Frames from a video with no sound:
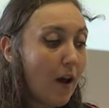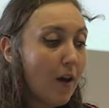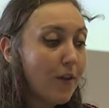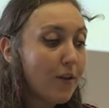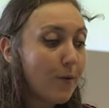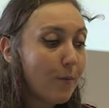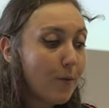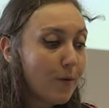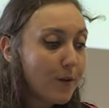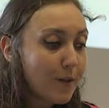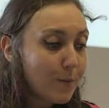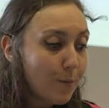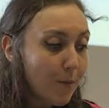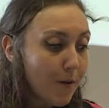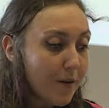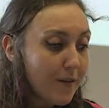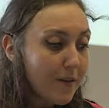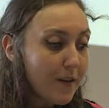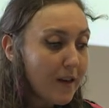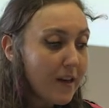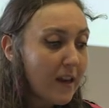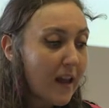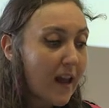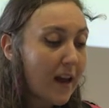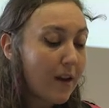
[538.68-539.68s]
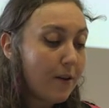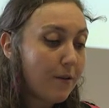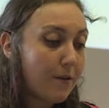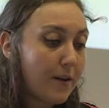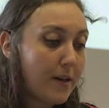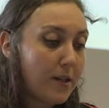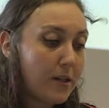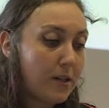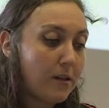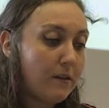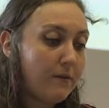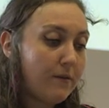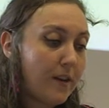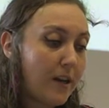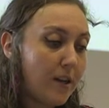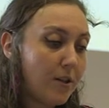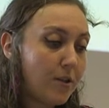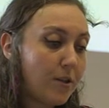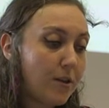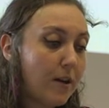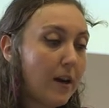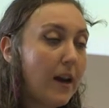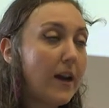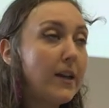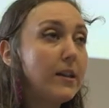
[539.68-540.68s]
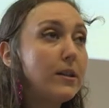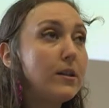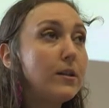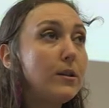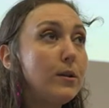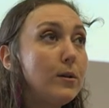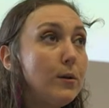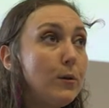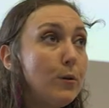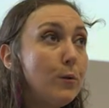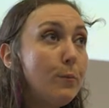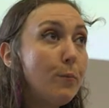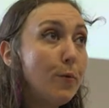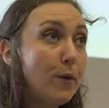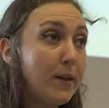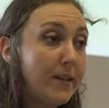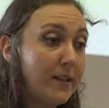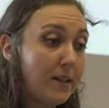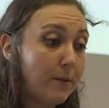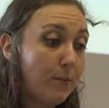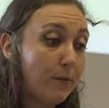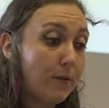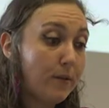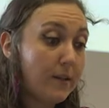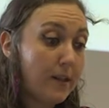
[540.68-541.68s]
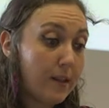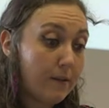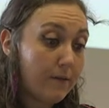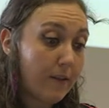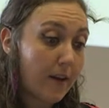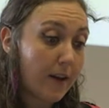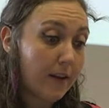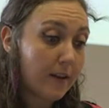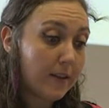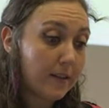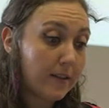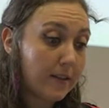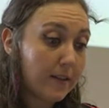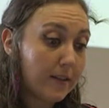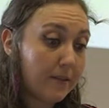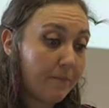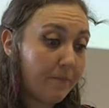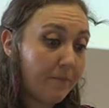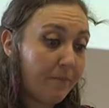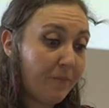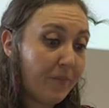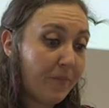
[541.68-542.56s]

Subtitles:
"The Wordsworthian adoration of nature has two principal defects.